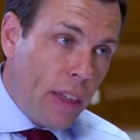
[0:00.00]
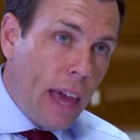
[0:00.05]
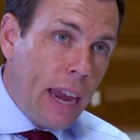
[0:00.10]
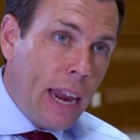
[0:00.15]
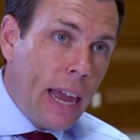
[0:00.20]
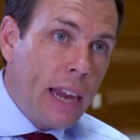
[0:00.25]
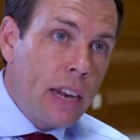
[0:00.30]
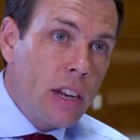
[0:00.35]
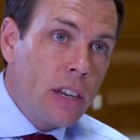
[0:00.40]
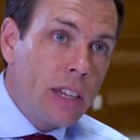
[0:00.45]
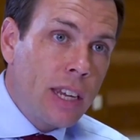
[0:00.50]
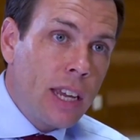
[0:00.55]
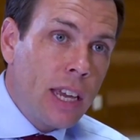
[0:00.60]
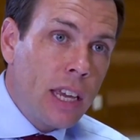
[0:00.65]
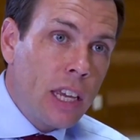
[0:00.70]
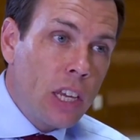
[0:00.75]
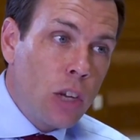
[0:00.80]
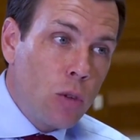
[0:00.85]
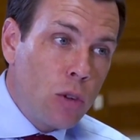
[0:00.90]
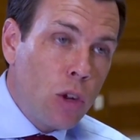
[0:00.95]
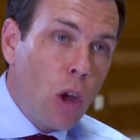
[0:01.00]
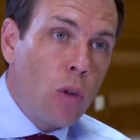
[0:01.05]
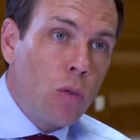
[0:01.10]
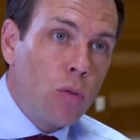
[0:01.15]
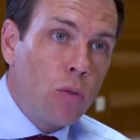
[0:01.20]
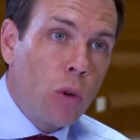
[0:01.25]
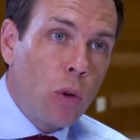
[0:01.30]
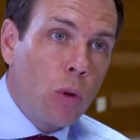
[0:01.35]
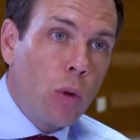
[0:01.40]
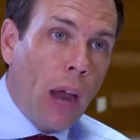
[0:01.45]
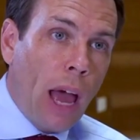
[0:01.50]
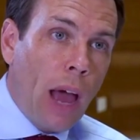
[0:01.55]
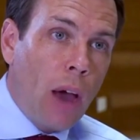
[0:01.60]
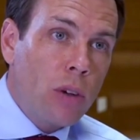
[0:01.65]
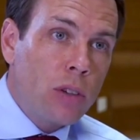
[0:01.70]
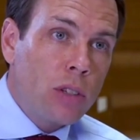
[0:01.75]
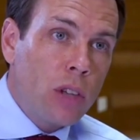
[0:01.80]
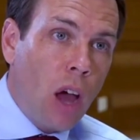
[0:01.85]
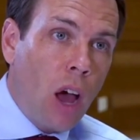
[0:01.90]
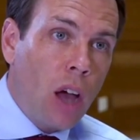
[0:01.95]
to that end, you don't rule
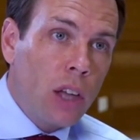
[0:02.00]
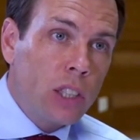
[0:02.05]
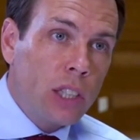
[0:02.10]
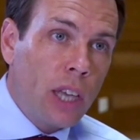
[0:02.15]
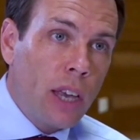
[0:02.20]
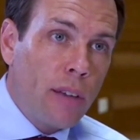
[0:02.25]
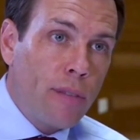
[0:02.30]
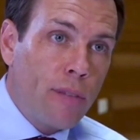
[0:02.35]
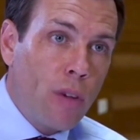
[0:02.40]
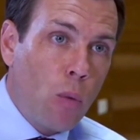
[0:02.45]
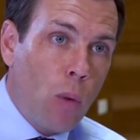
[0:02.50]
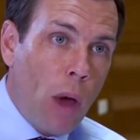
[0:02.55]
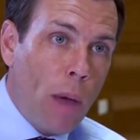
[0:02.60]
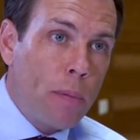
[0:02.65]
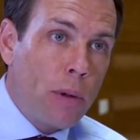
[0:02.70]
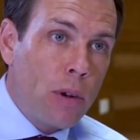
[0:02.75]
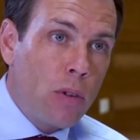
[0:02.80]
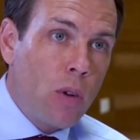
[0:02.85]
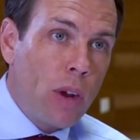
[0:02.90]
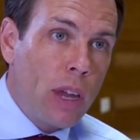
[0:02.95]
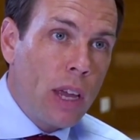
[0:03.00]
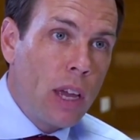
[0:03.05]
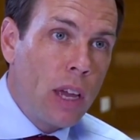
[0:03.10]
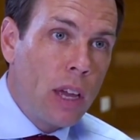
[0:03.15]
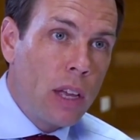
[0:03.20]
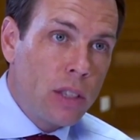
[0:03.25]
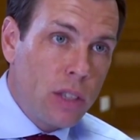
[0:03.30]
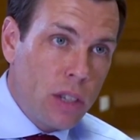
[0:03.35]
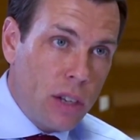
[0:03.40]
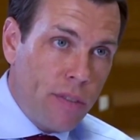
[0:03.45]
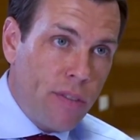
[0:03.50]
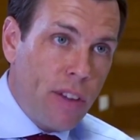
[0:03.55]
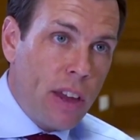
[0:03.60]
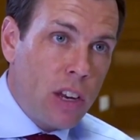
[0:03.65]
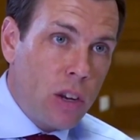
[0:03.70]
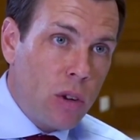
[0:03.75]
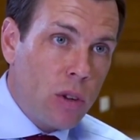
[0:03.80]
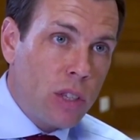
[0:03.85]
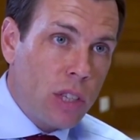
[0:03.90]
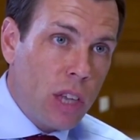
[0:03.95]
out asking for weaponry to
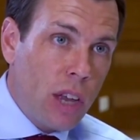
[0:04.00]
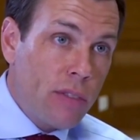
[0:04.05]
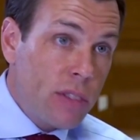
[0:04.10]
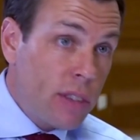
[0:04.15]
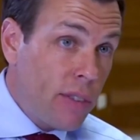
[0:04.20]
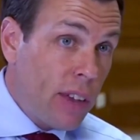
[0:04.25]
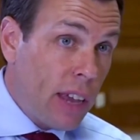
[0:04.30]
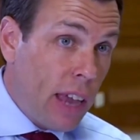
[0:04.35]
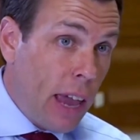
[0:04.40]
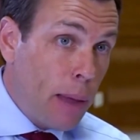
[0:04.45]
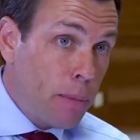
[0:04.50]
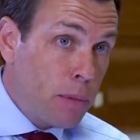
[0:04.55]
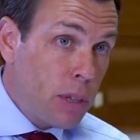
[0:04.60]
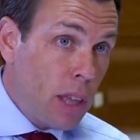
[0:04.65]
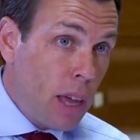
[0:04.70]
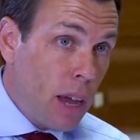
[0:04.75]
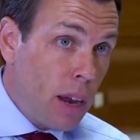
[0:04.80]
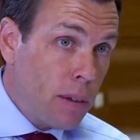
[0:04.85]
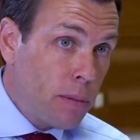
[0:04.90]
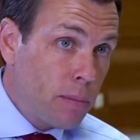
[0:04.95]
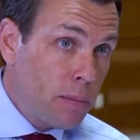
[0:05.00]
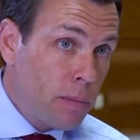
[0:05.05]
defend yourselves if it came to that?